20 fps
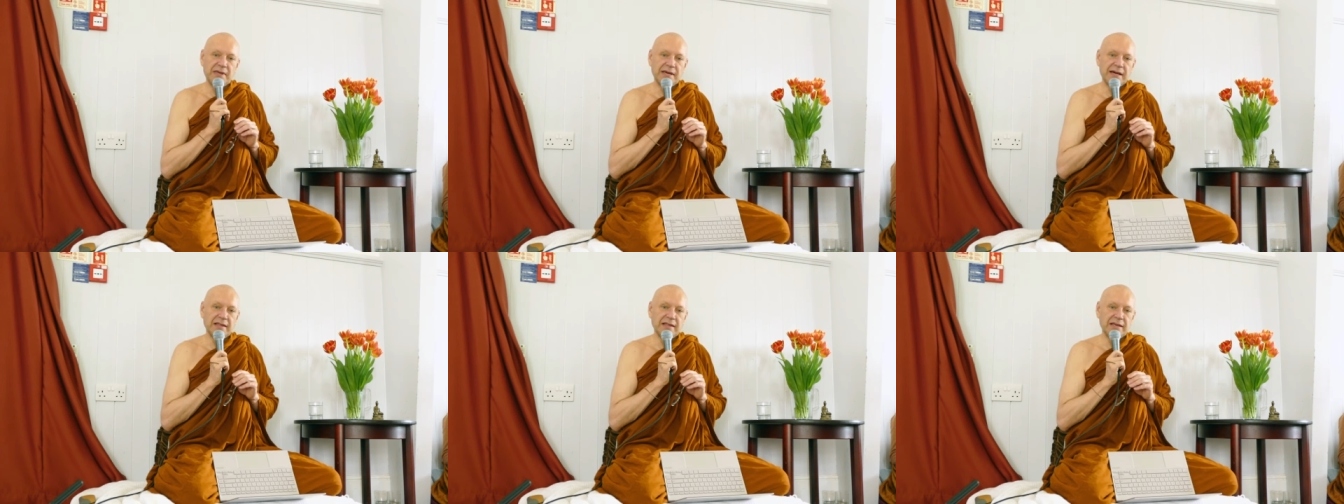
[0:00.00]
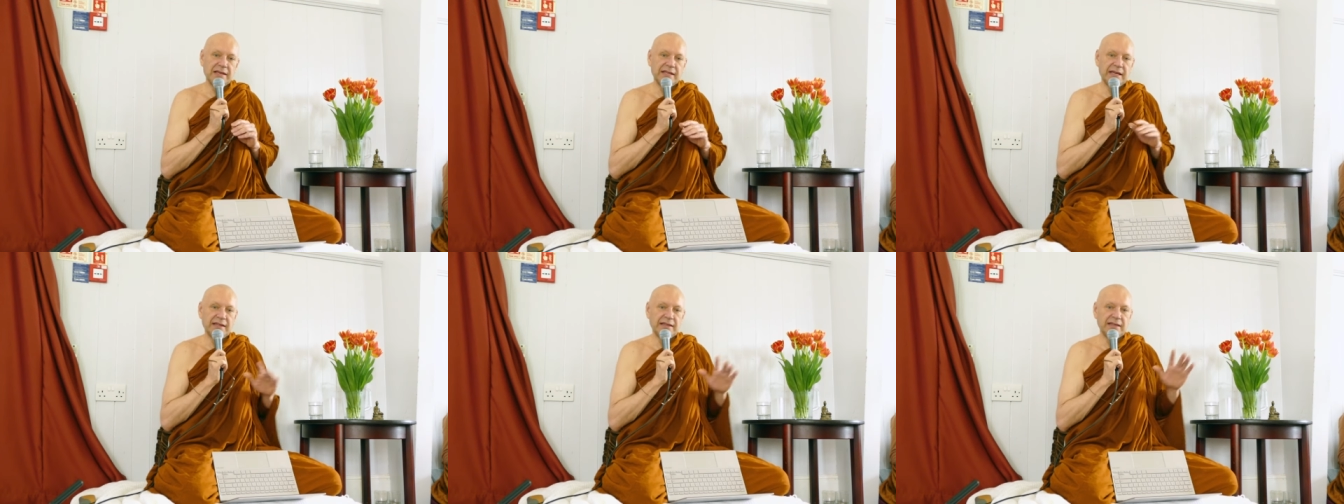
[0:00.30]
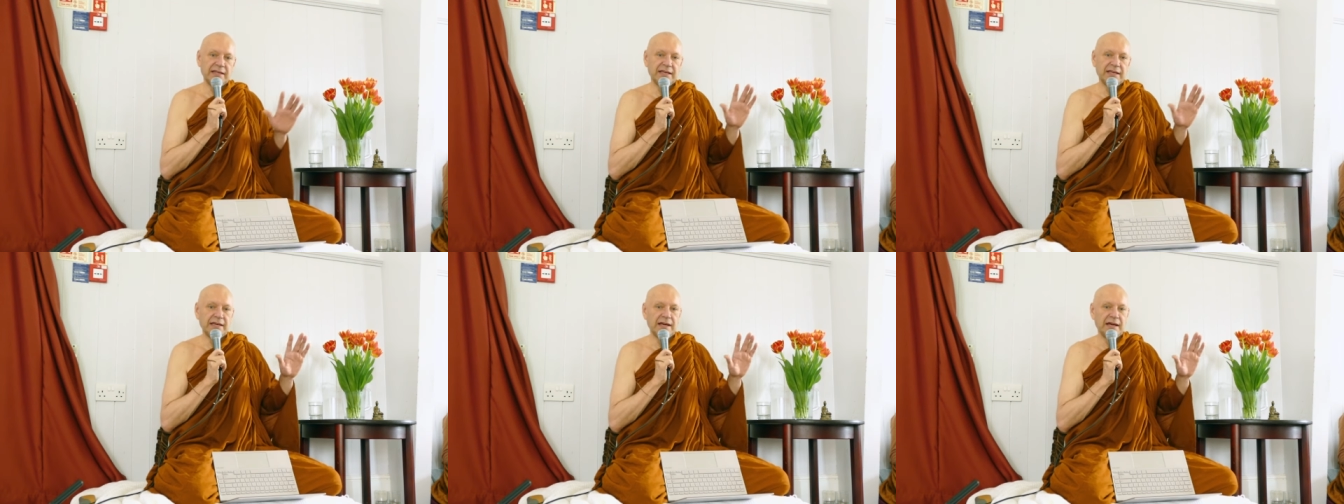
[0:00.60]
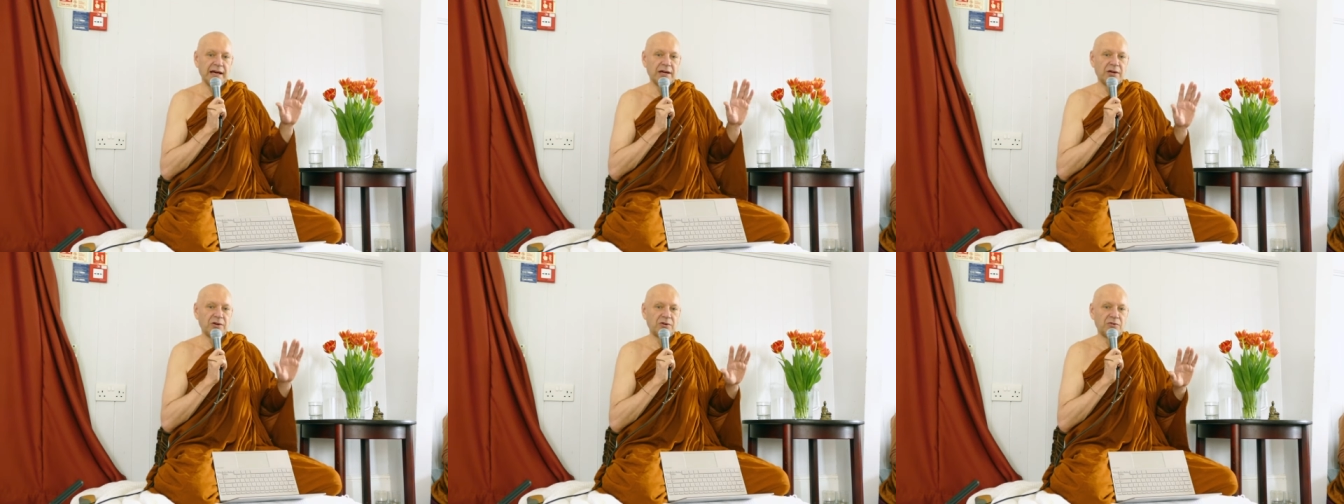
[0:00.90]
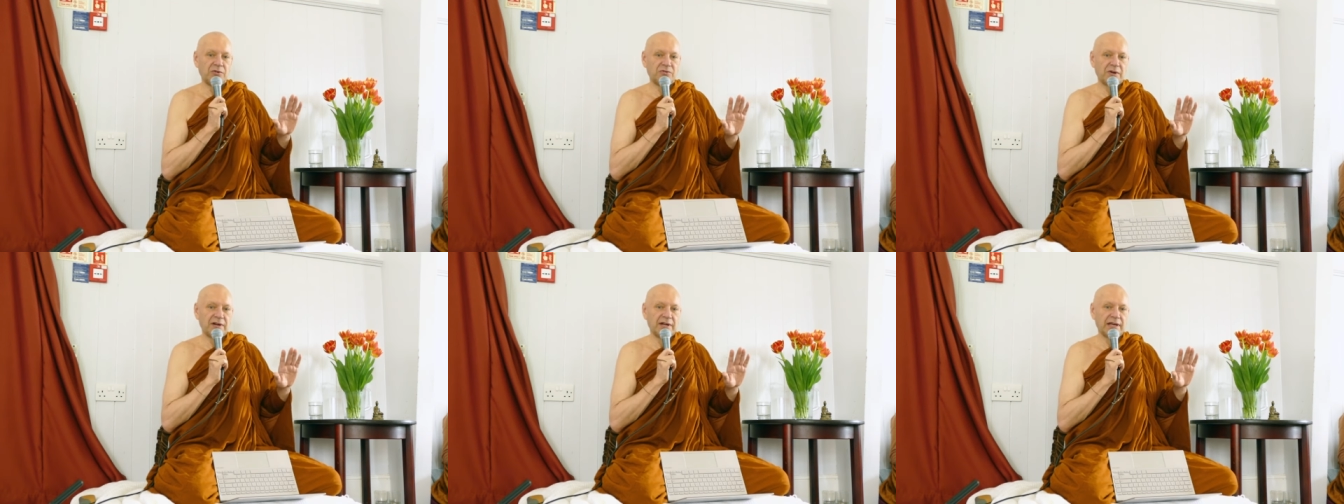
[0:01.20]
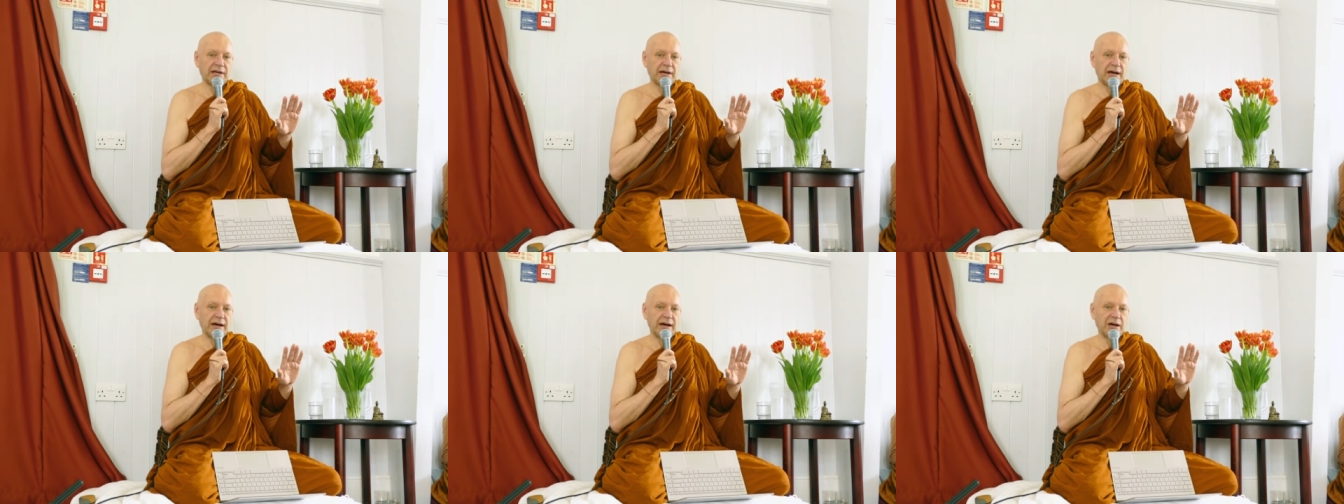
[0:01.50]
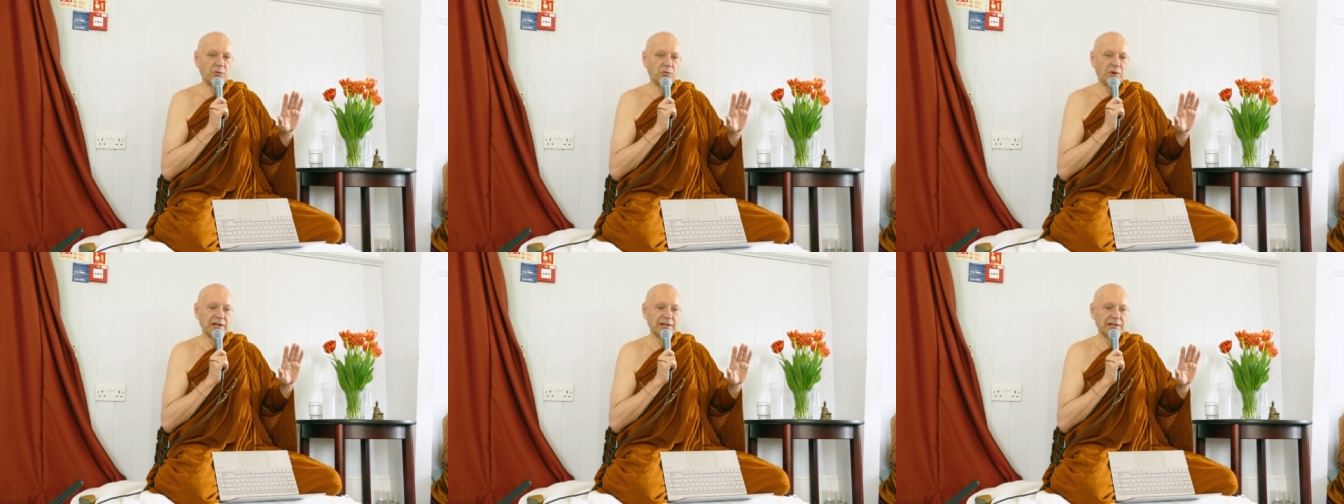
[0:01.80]
Yeah, the, in the Anguttara
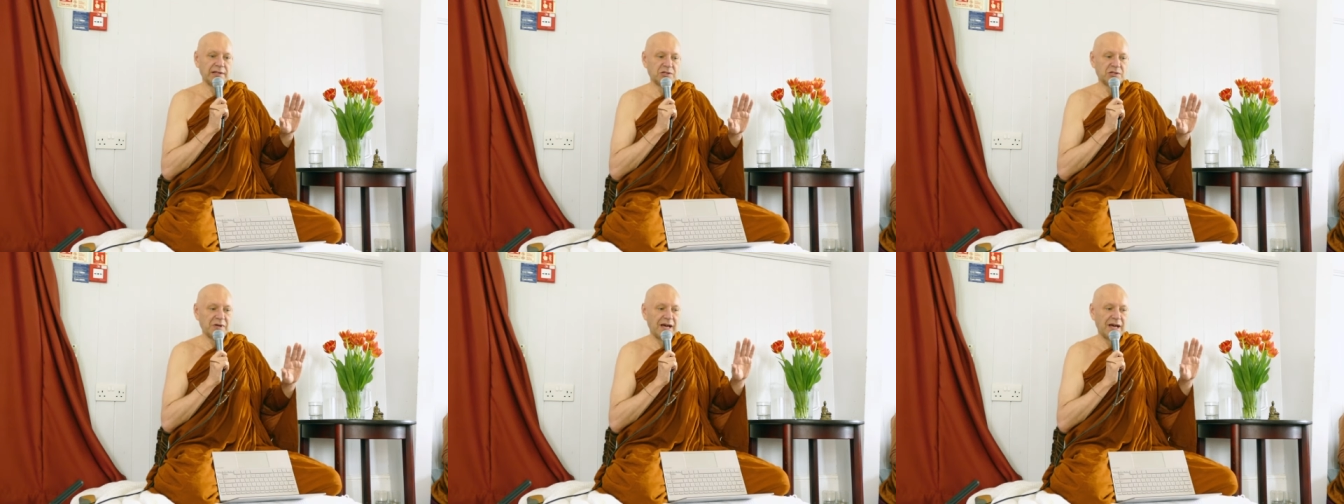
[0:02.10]
Nikaya ones,